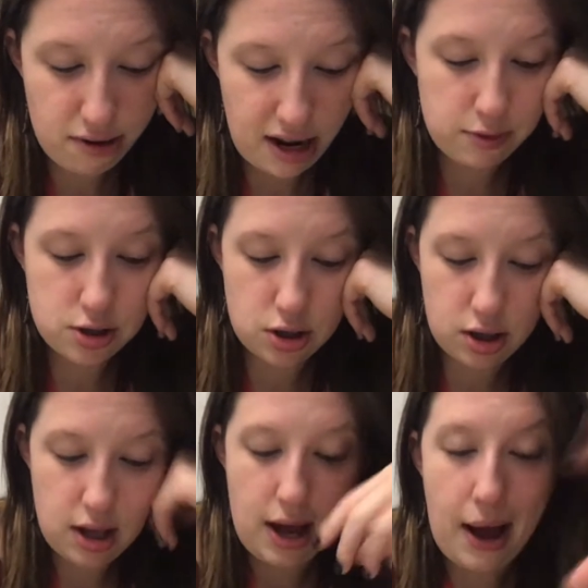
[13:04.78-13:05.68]
I would
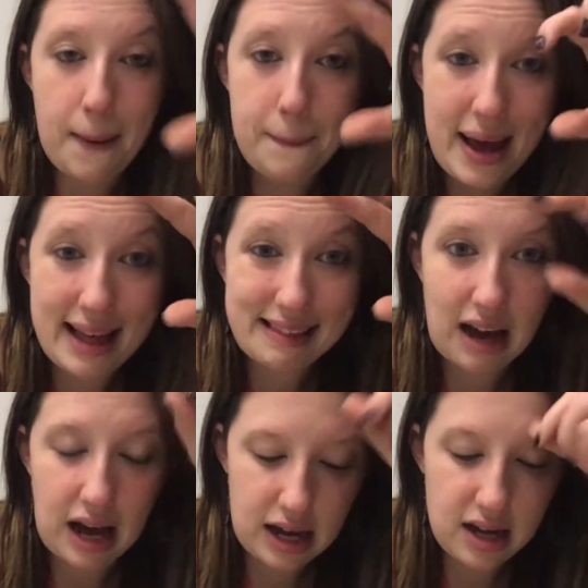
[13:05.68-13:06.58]
call a math
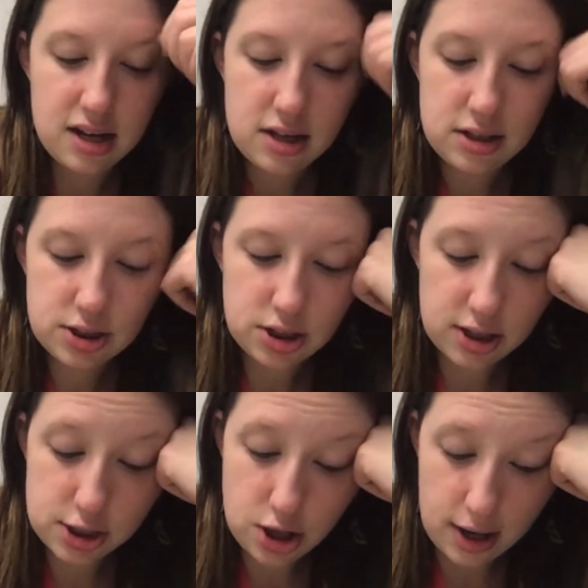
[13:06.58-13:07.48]
guy,
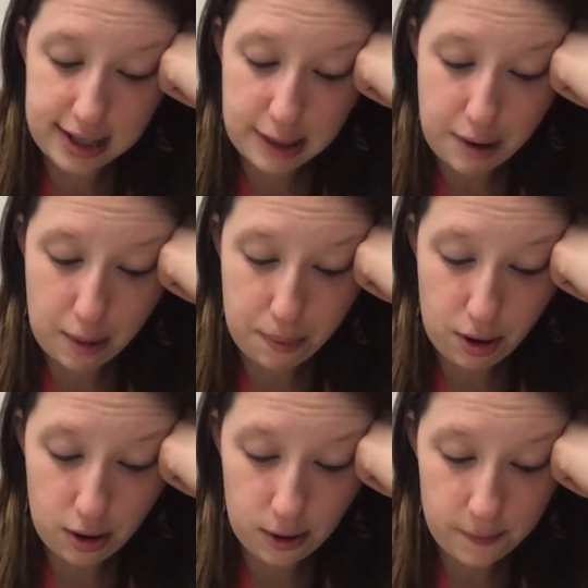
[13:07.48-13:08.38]
started talking about
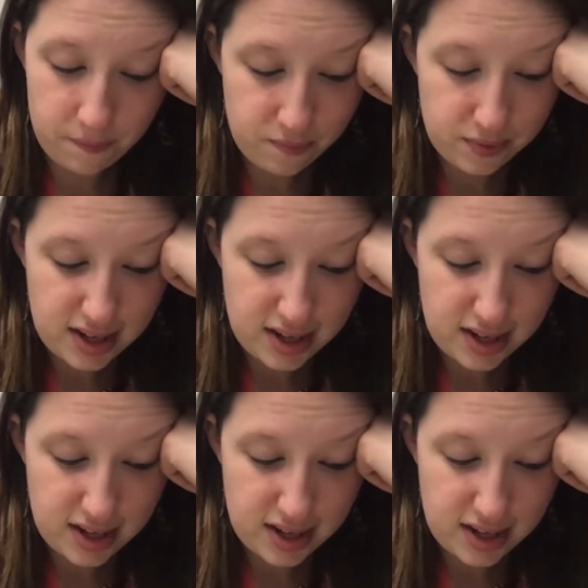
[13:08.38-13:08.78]
Paul.